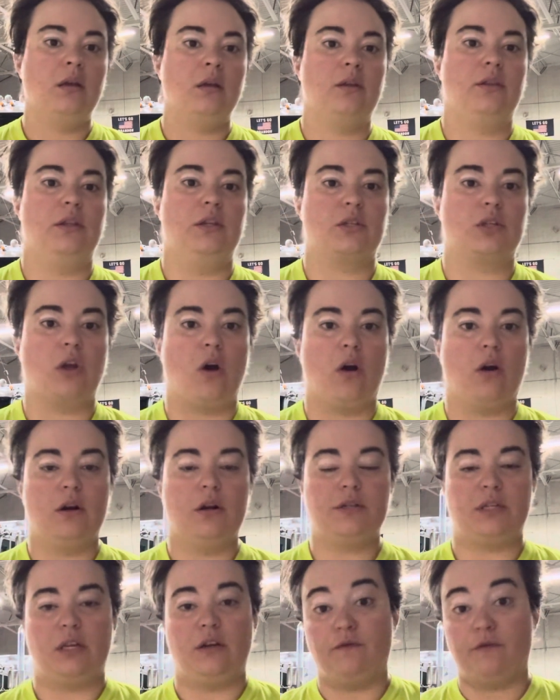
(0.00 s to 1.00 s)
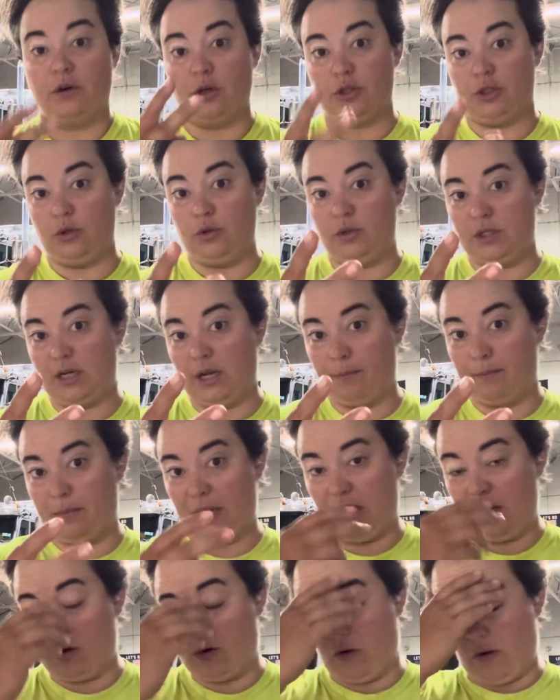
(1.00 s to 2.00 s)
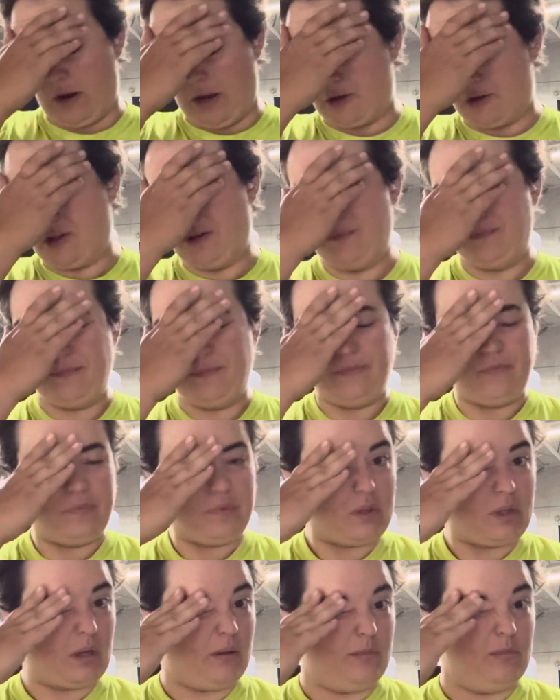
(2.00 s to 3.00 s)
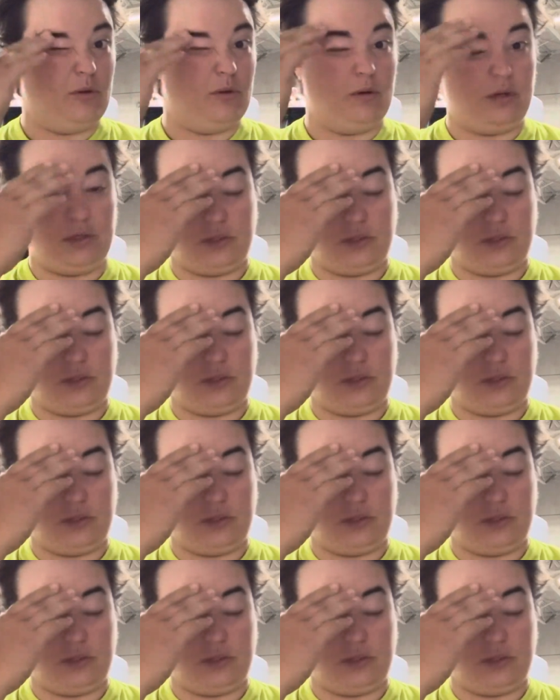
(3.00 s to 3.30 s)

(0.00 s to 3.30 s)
this car is in for a two-step paint correction. I'm doing a